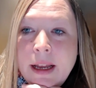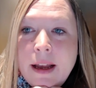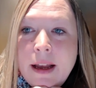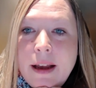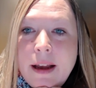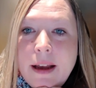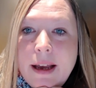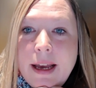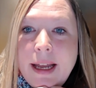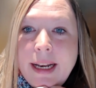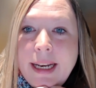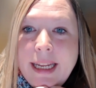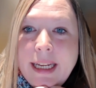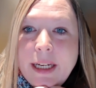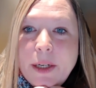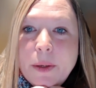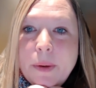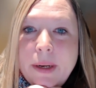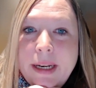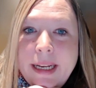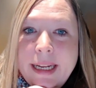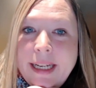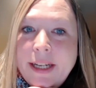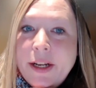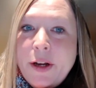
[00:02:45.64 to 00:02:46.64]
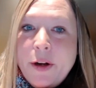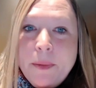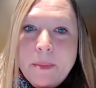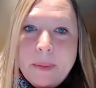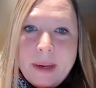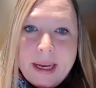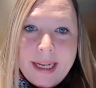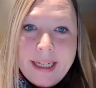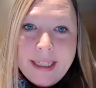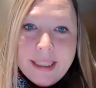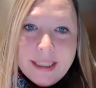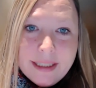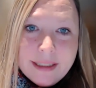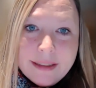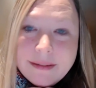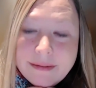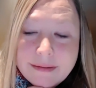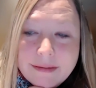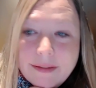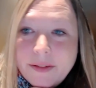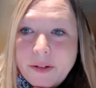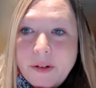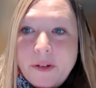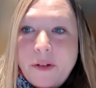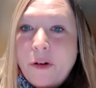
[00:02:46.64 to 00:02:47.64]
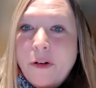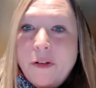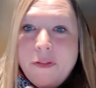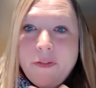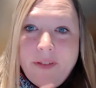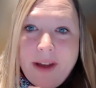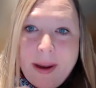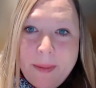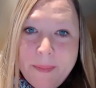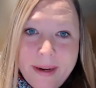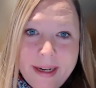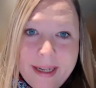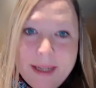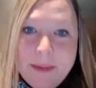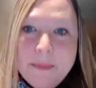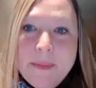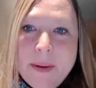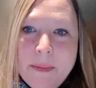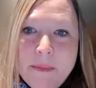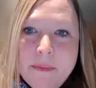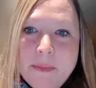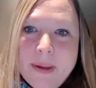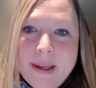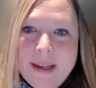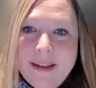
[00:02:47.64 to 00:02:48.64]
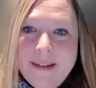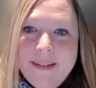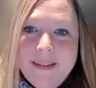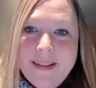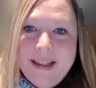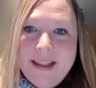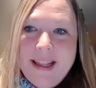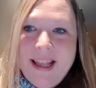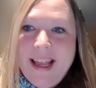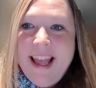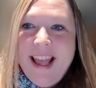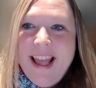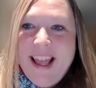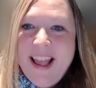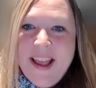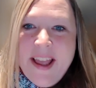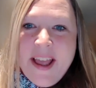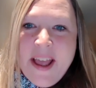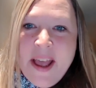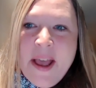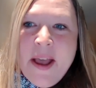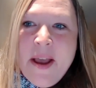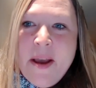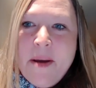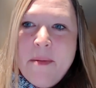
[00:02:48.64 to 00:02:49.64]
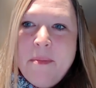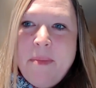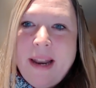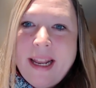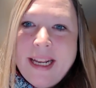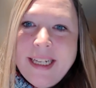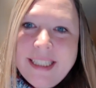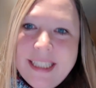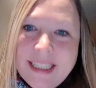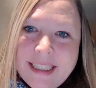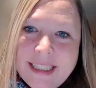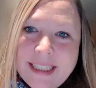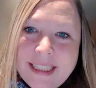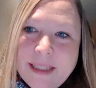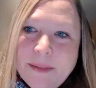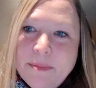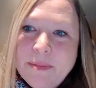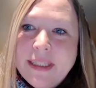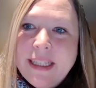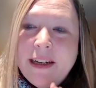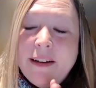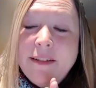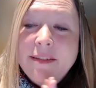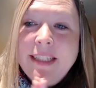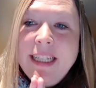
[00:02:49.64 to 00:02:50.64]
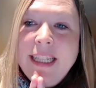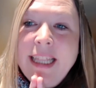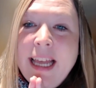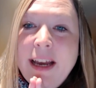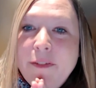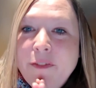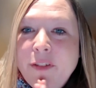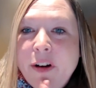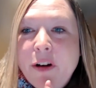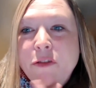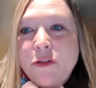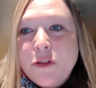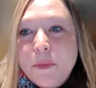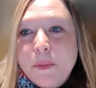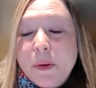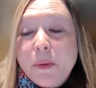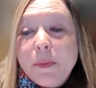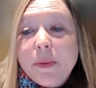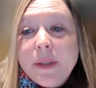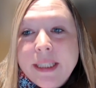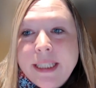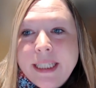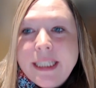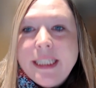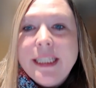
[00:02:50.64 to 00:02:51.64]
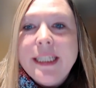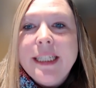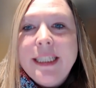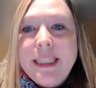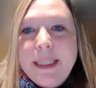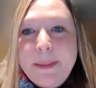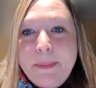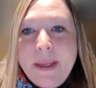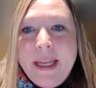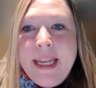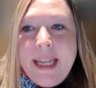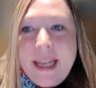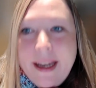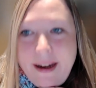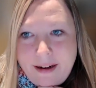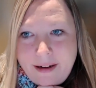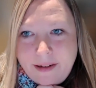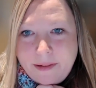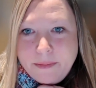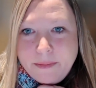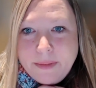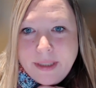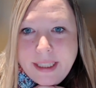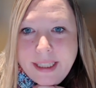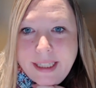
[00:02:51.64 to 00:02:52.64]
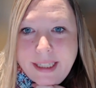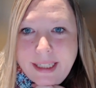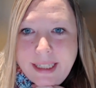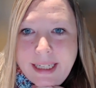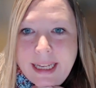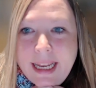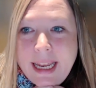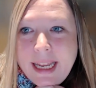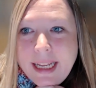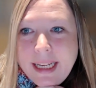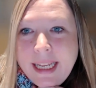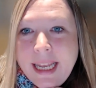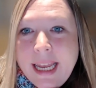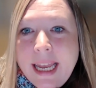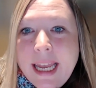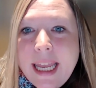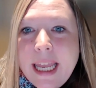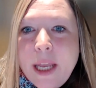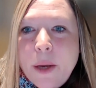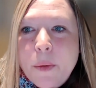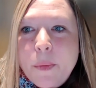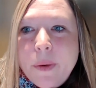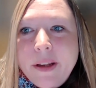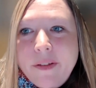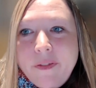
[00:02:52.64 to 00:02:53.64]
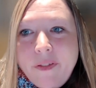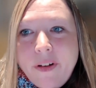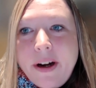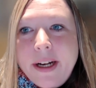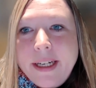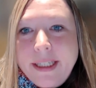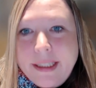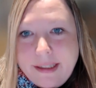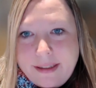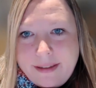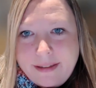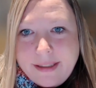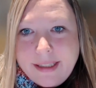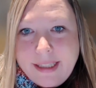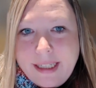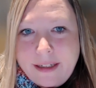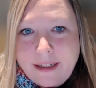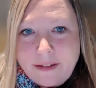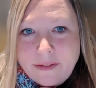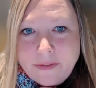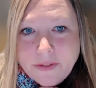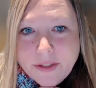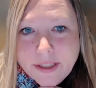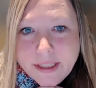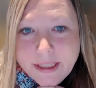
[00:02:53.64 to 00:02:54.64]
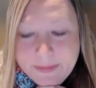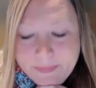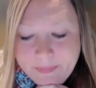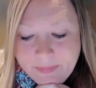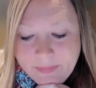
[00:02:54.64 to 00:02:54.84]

and equally no patient or family member places themselves in that vulnerable position to be harmed. Yet here we find ourselves.